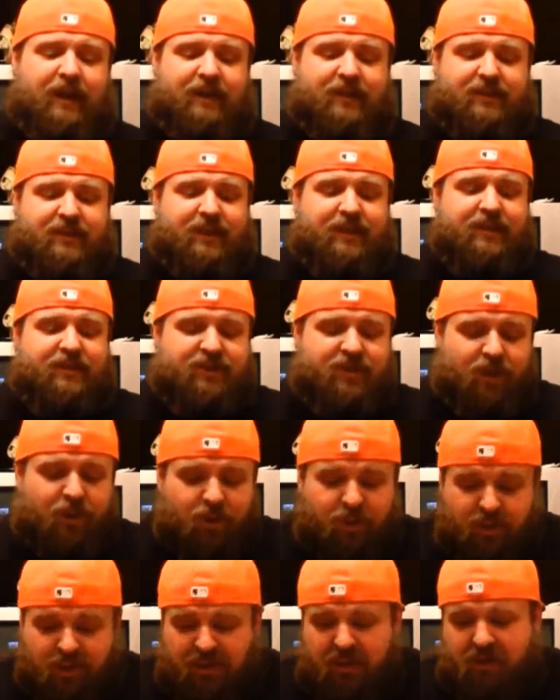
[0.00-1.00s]
And
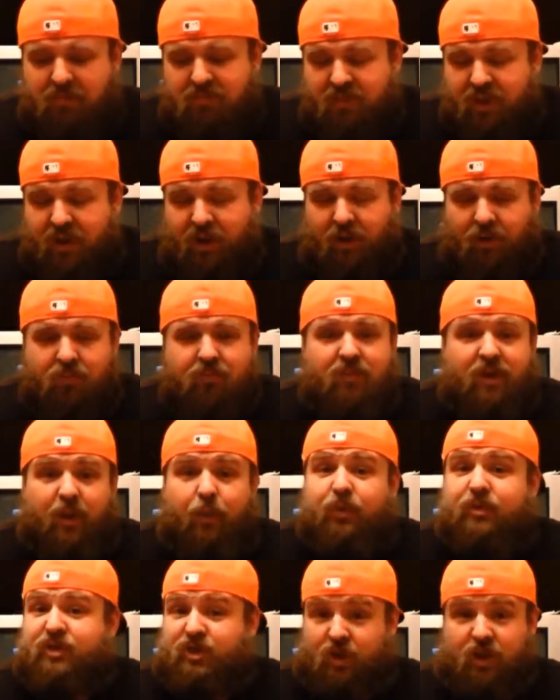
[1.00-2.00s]
so,
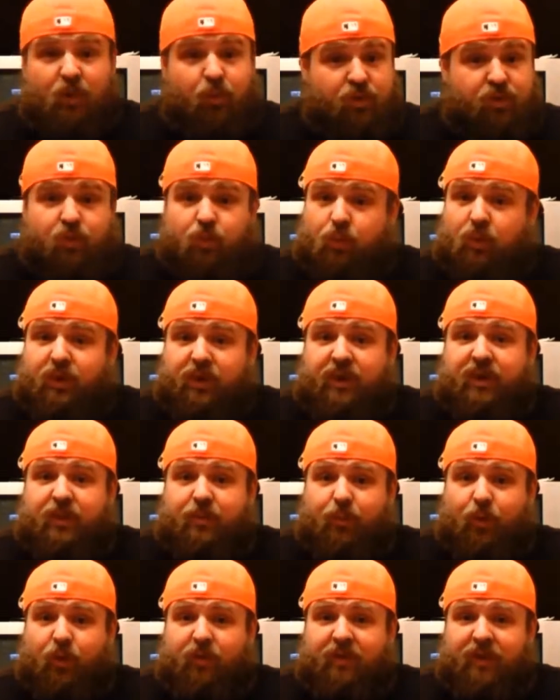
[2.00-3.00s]
it was a really
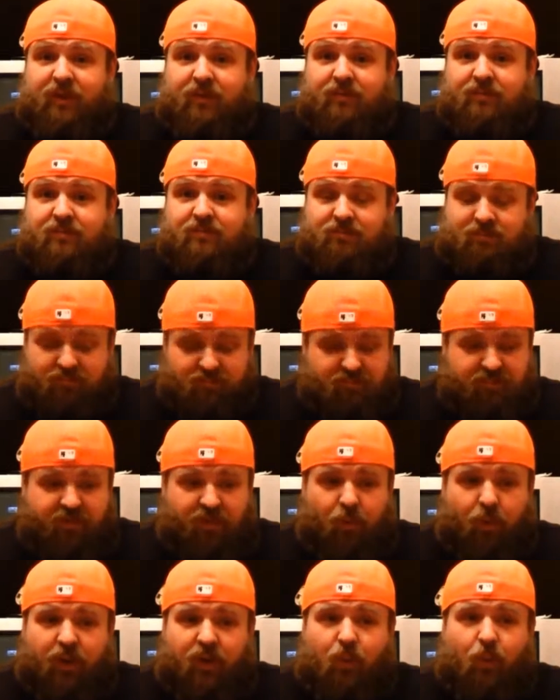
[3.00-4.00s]
good movie
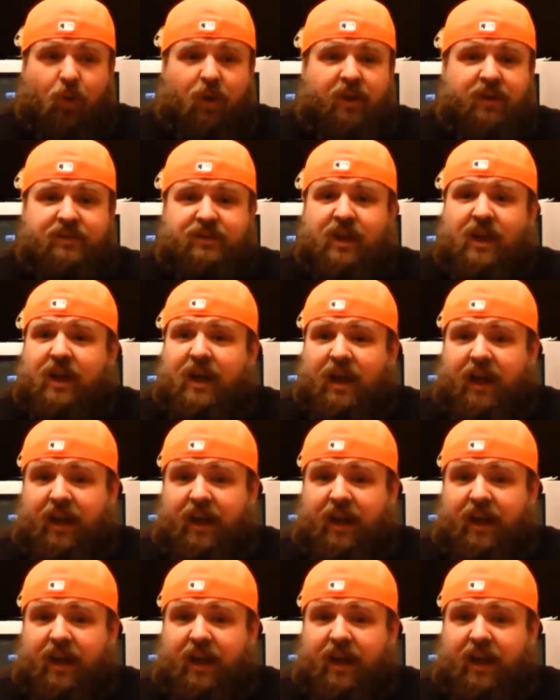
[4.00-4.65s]
for what it was.